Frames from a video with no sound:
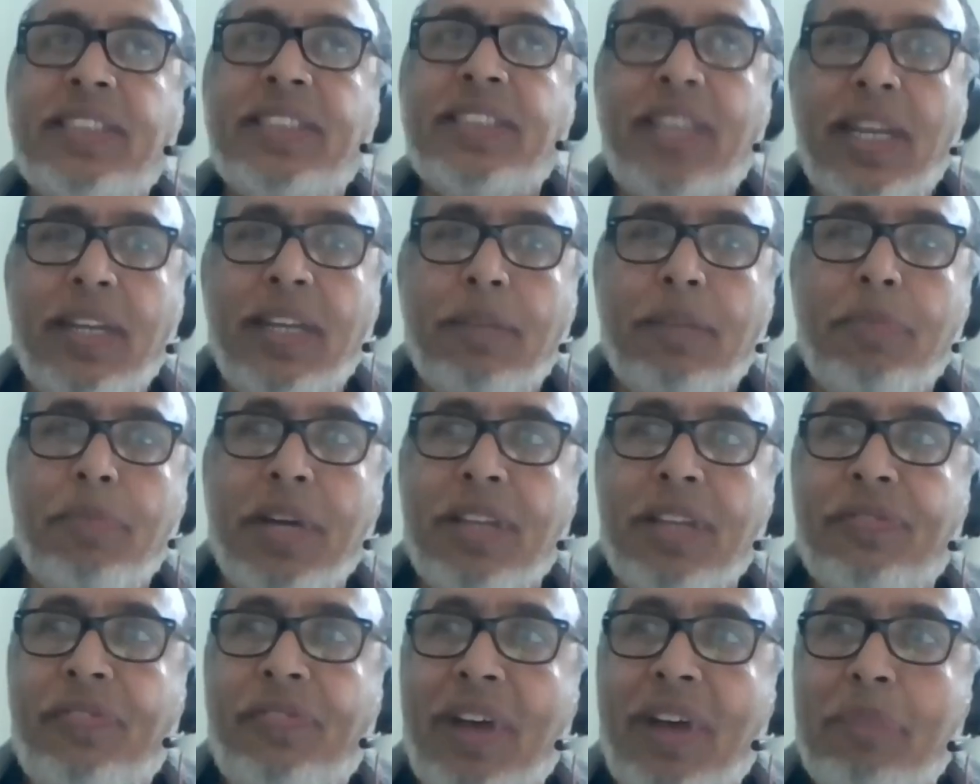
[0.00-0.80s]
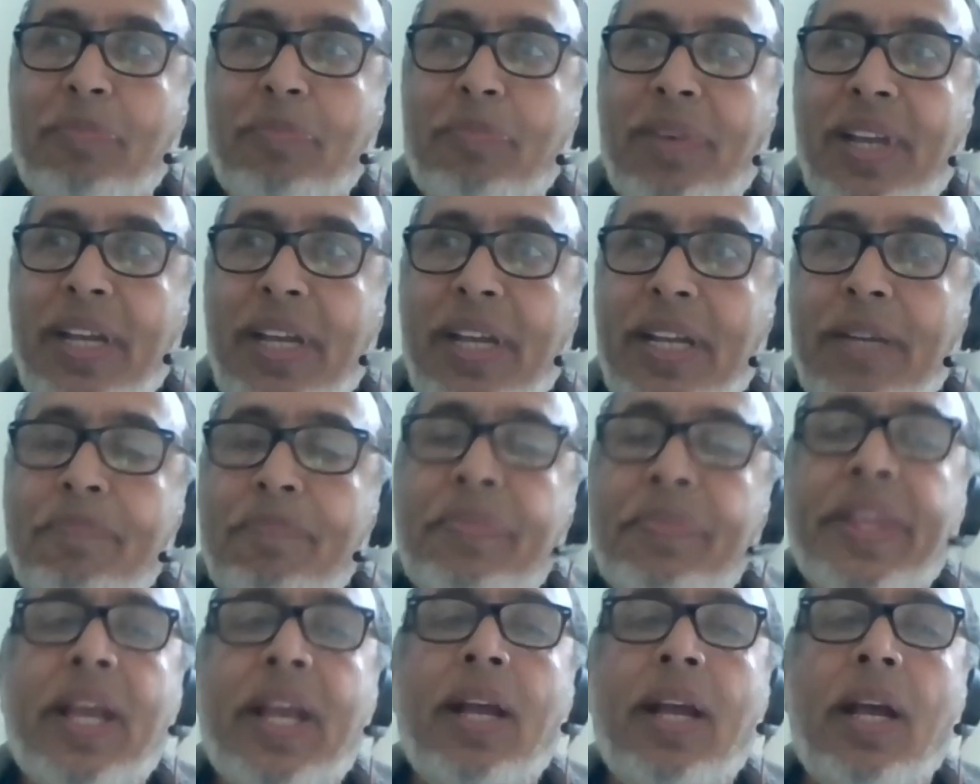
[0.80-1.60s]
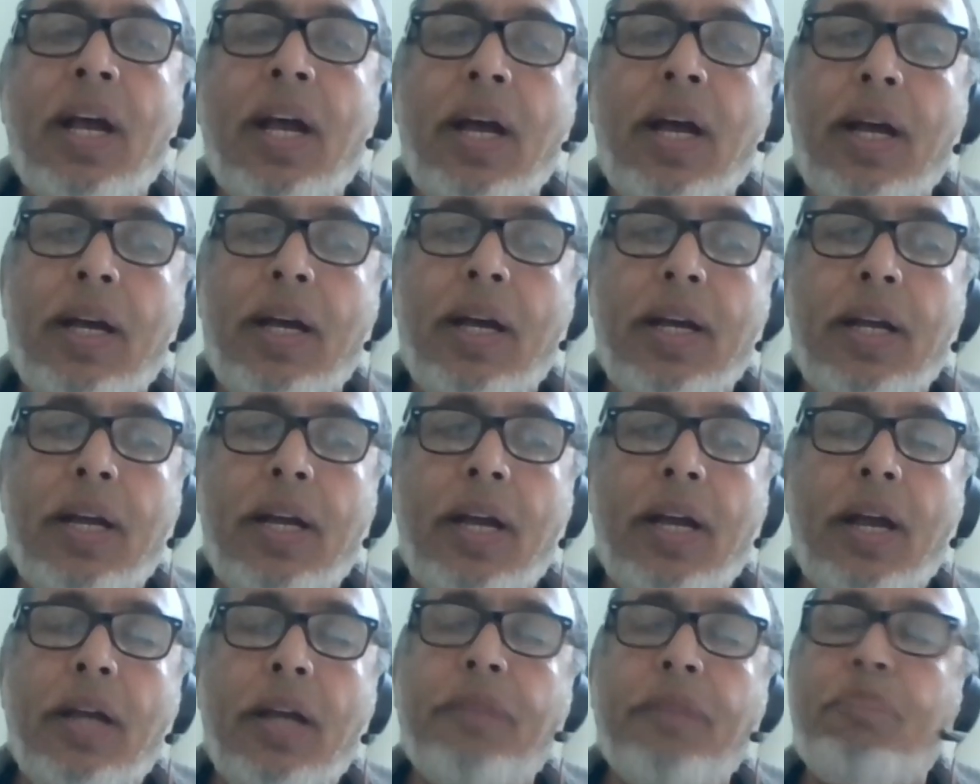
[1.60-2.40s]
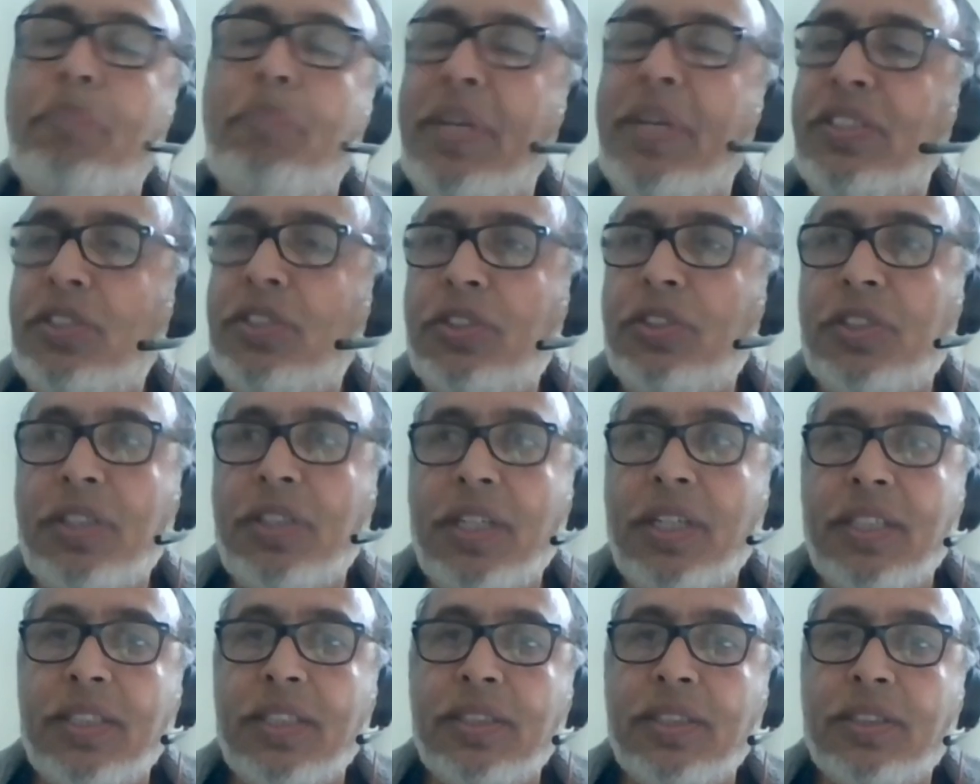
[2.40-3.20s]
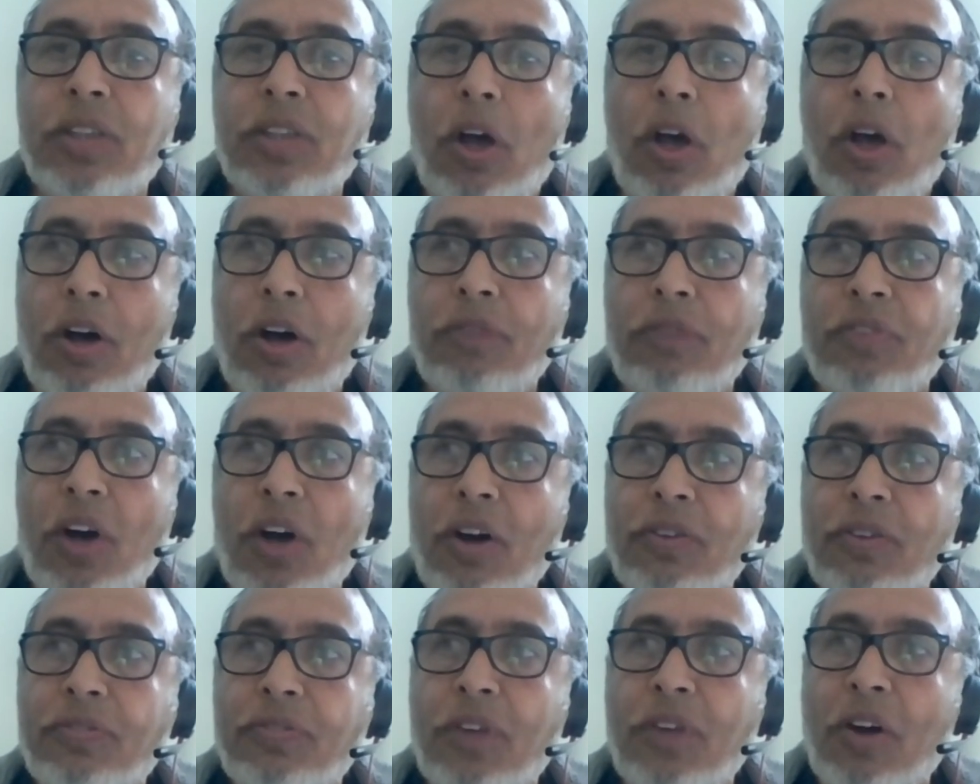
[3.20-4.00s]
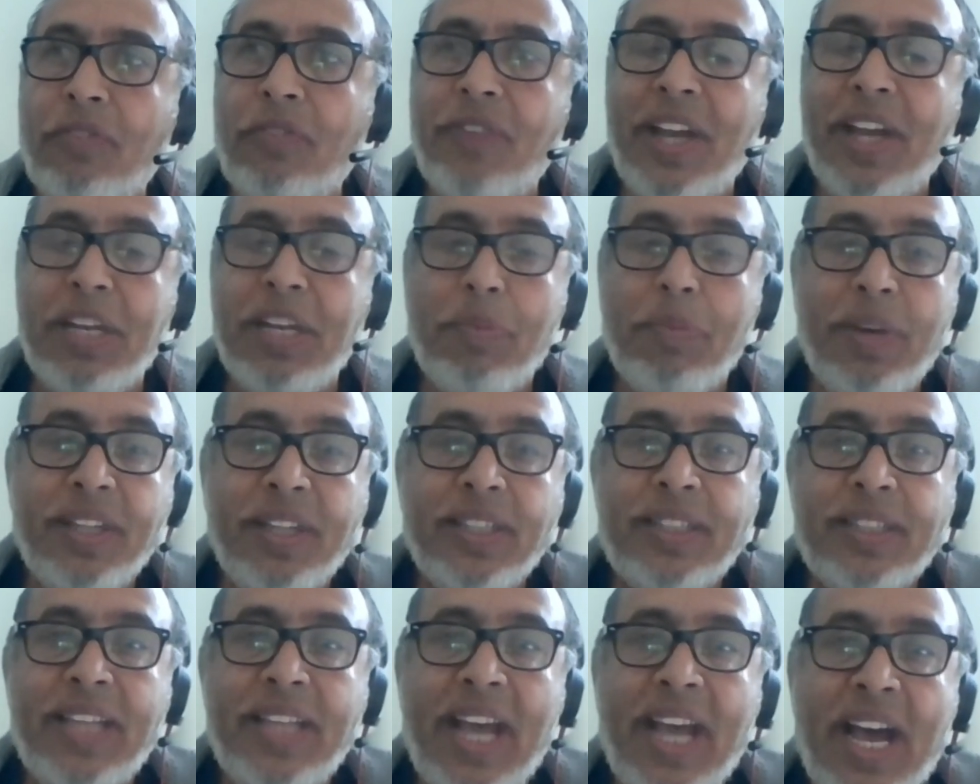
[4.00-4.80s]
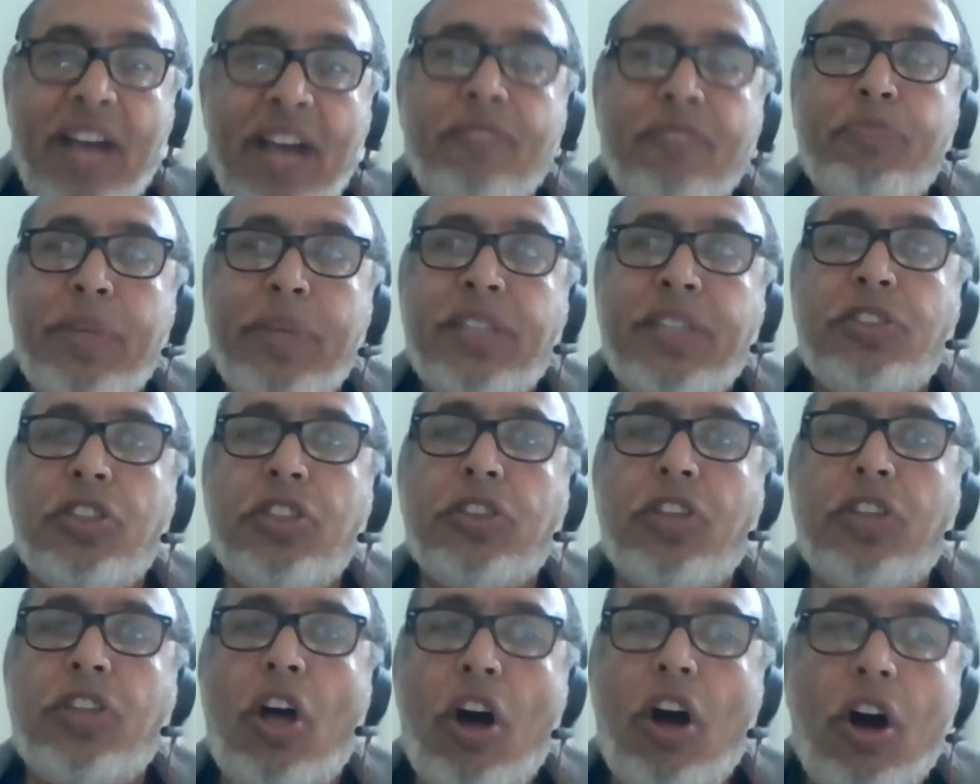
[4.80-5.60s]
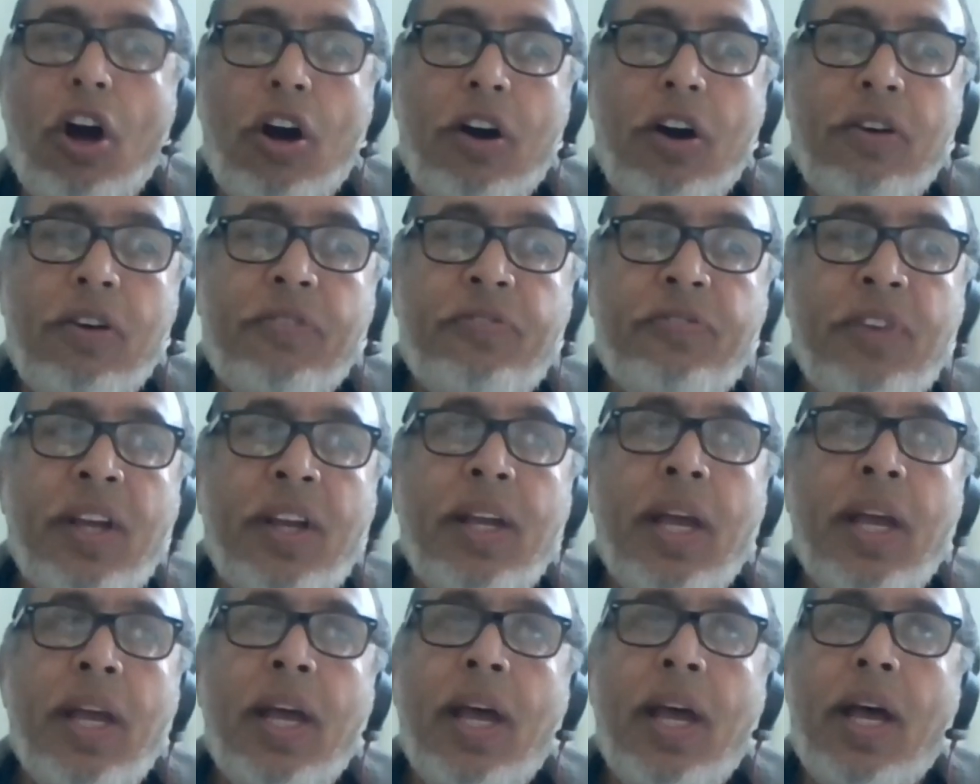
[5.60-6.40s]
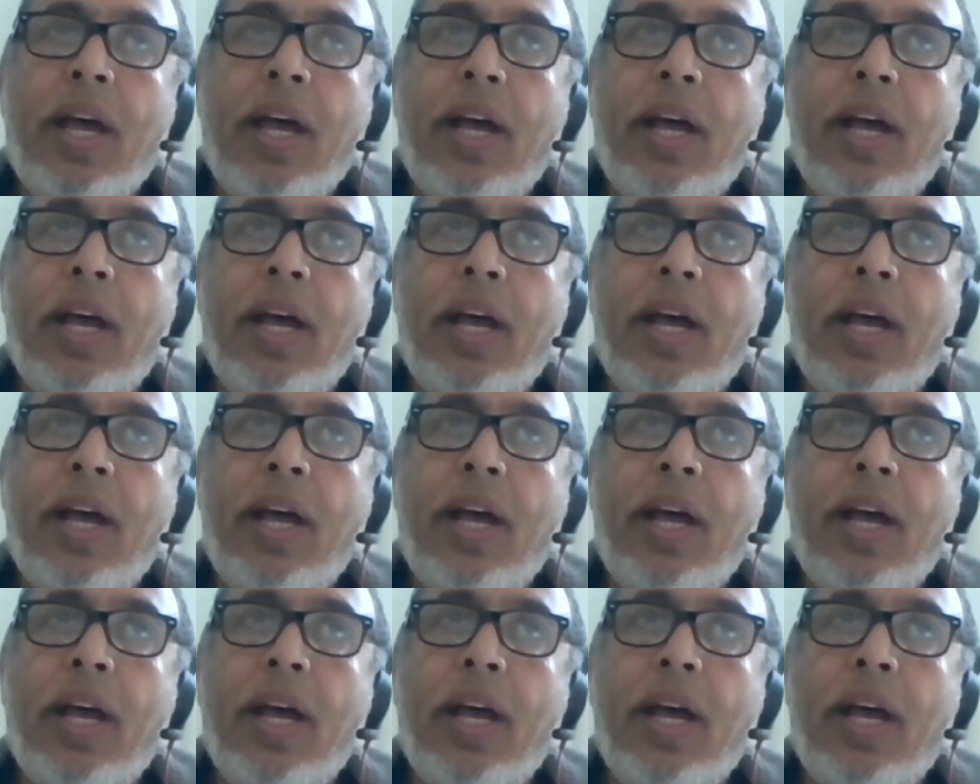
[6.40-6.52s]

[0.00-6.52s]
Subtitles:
the extended birth family, pictures of anybody that they have pictures of,